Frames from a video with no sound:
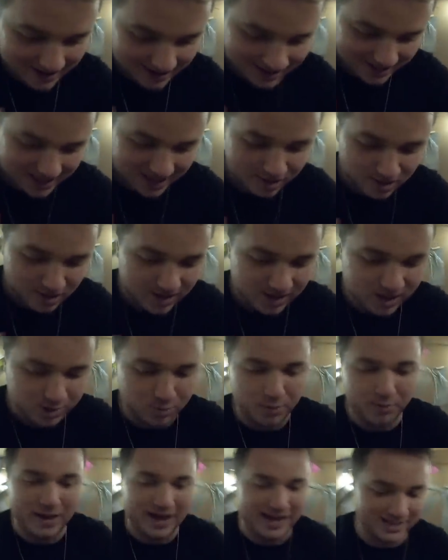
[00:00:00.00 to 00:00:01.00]
Let's get the
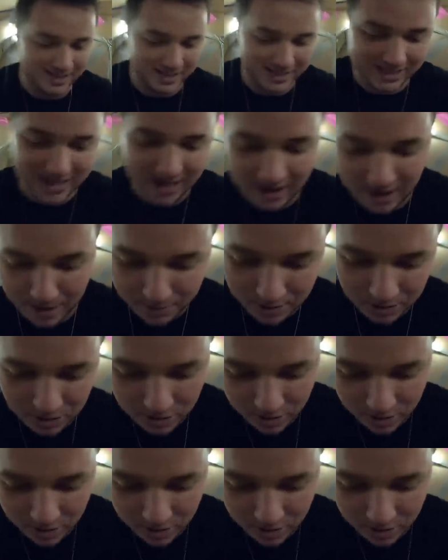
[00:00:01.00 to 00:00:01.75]
vegetable pasta set up and